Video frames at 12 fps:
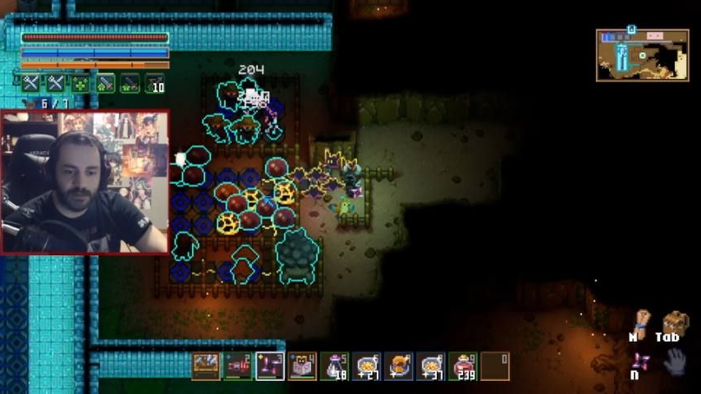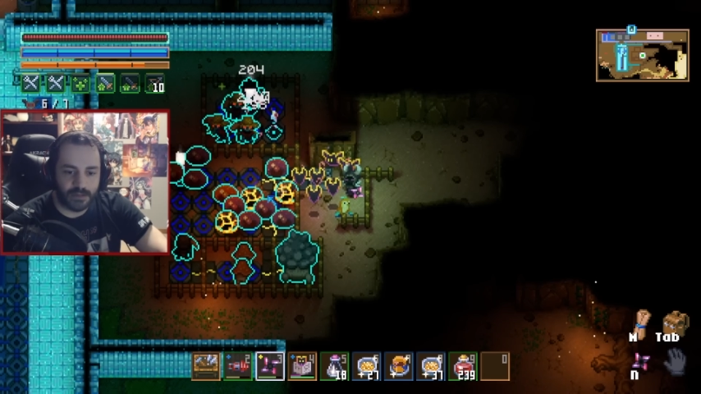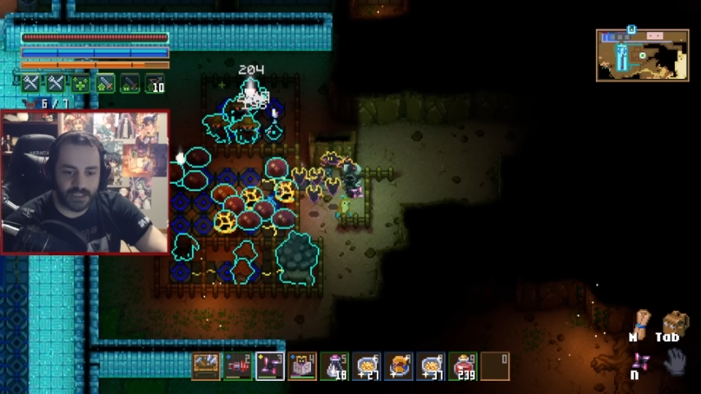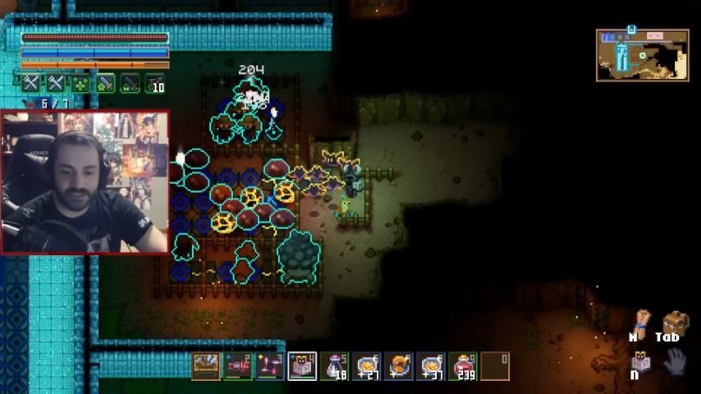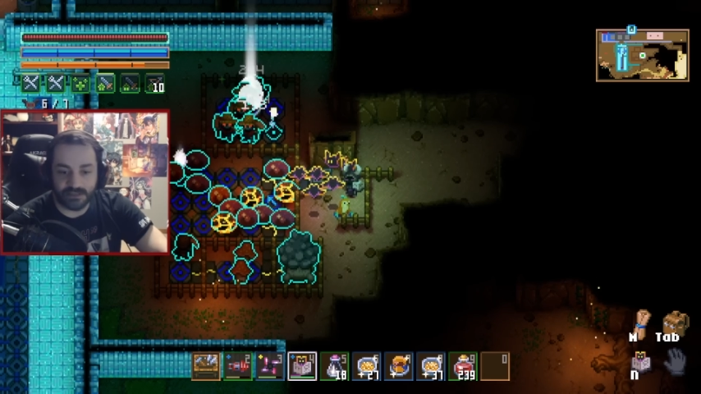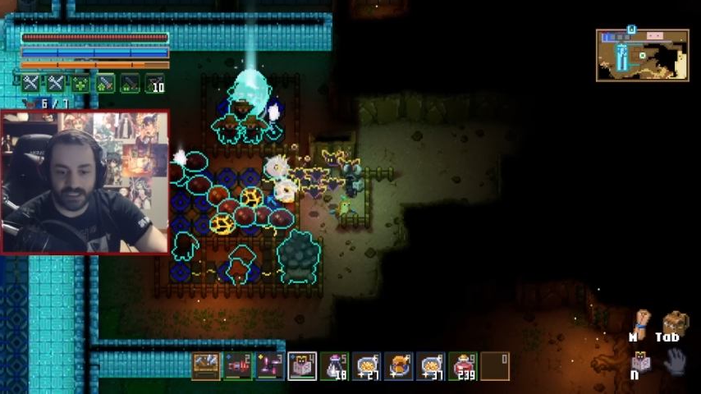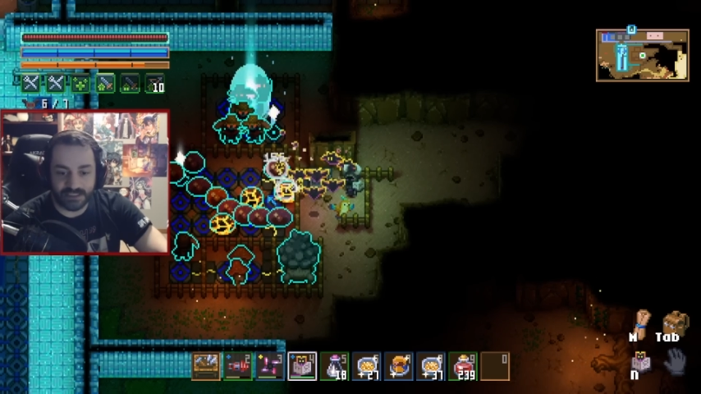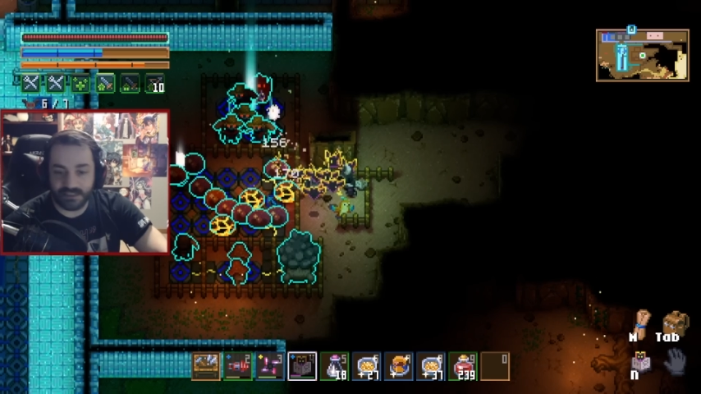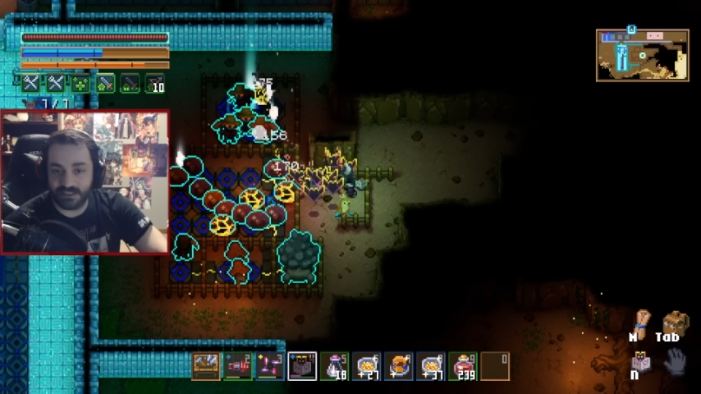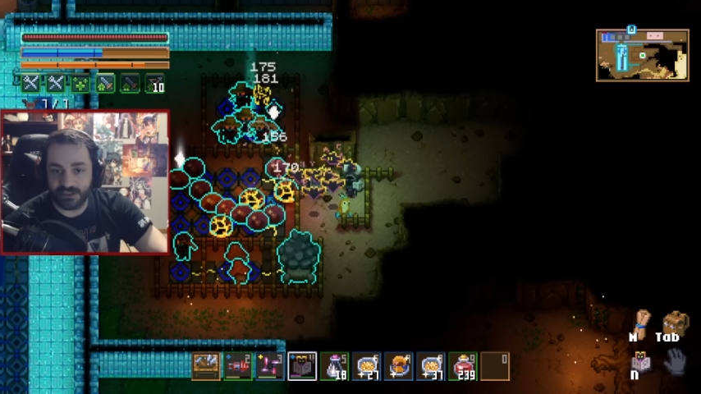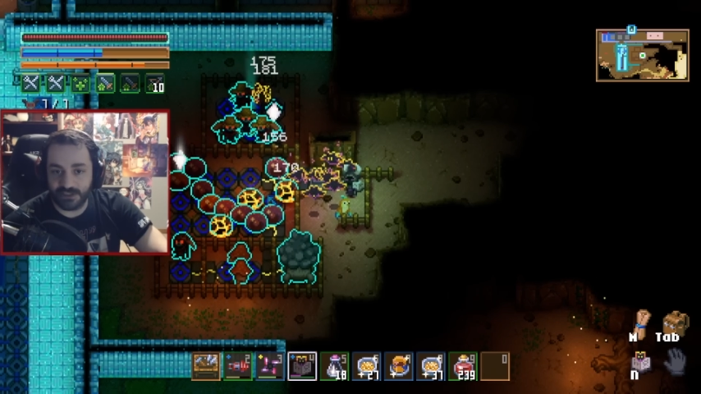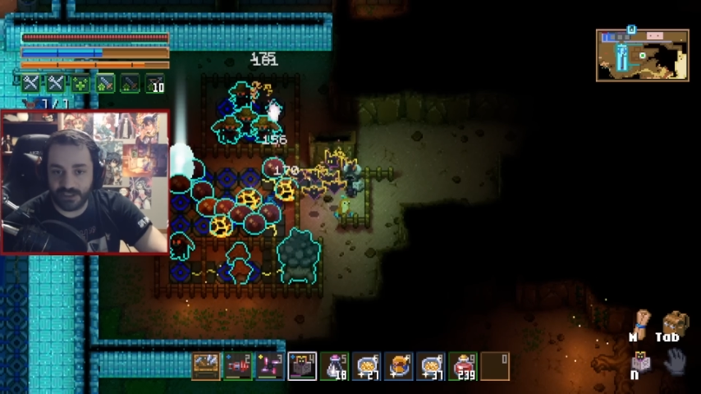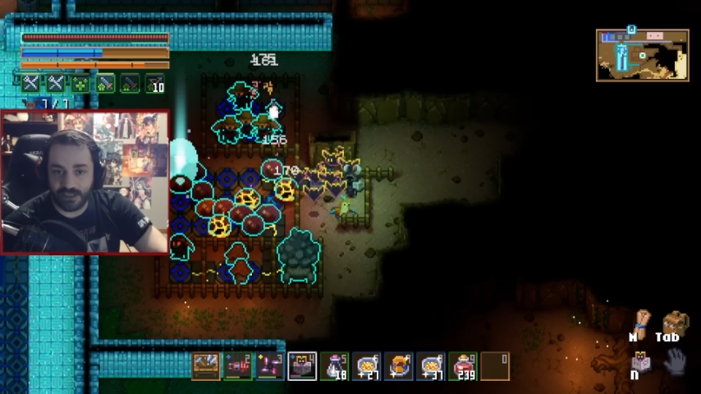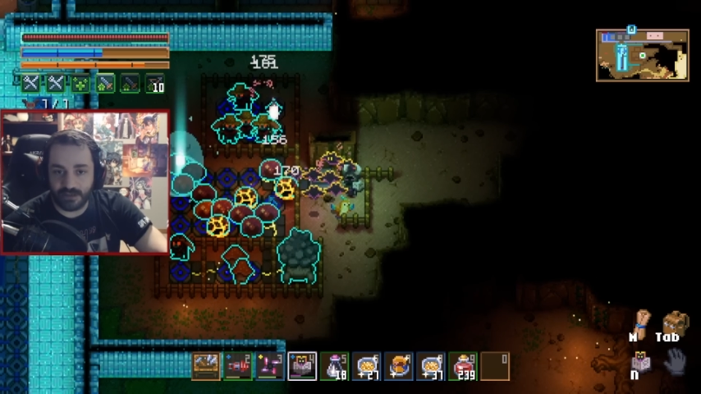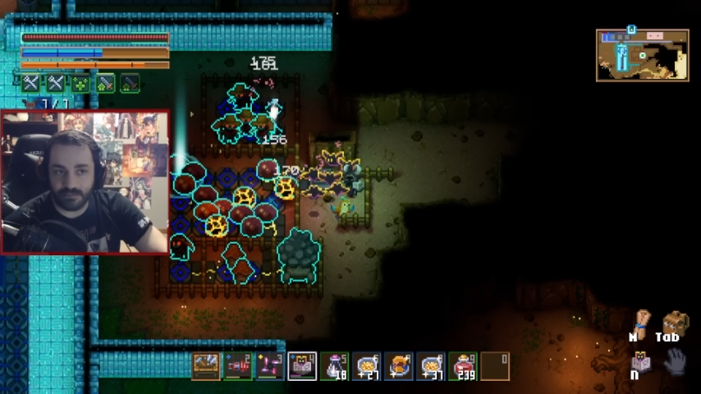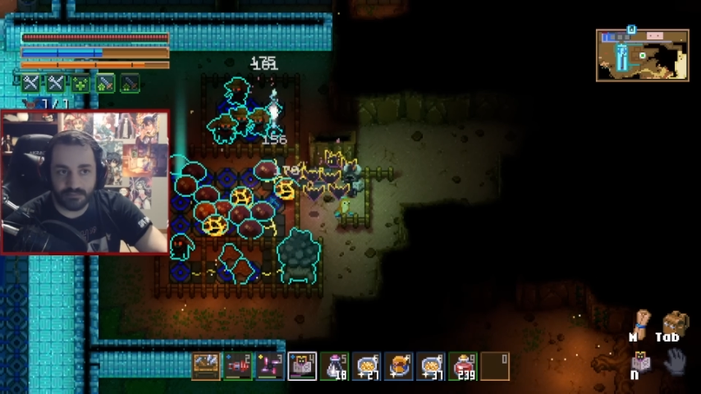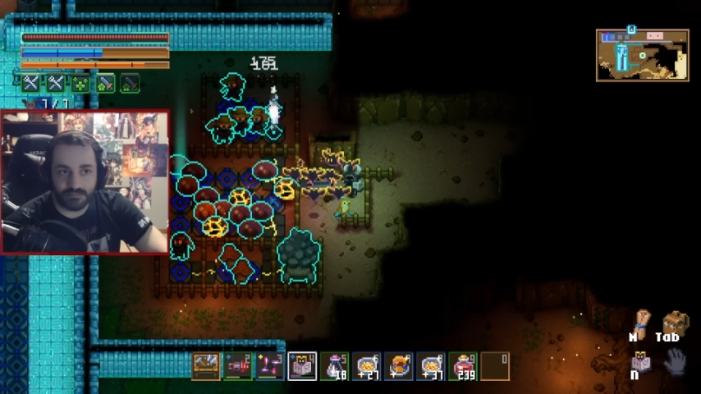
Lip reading: that's essentially it.